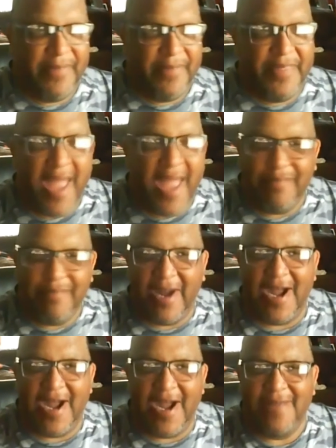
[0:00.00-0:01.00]
Not
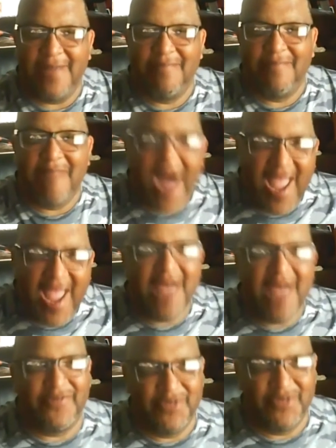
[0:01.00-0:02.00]
by my
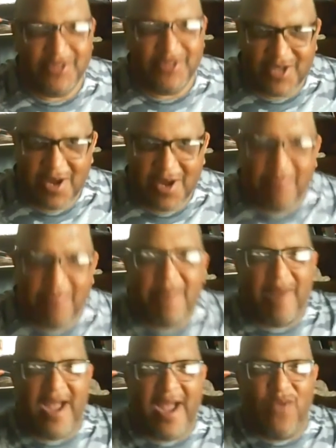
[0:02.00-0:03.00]
efforts, yes, but
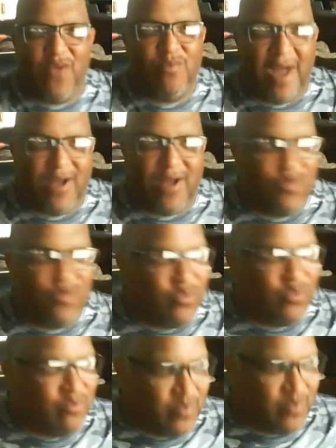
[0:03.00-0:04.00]
by my
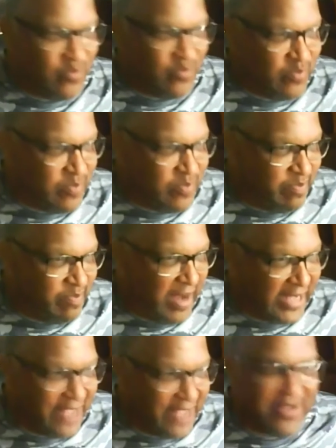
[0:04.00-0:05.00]
by
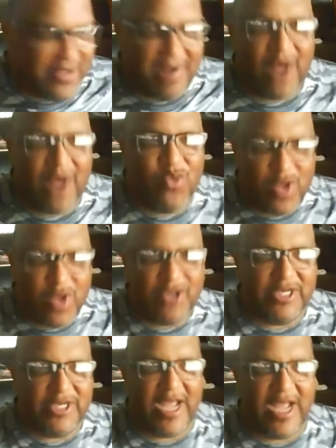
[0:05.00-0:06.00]
giving my will
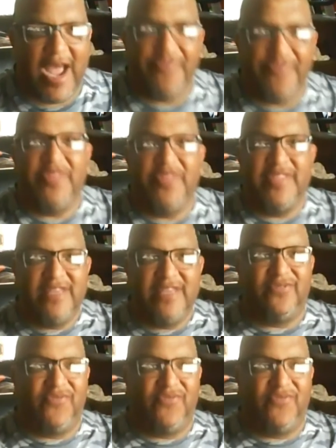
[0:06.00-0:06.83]
to God, then these